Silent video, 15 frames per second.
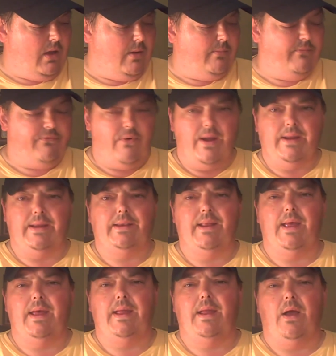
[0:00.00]
Frankie
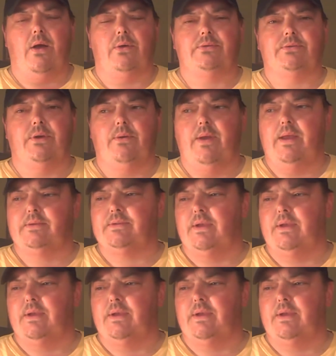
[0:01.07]
Day also has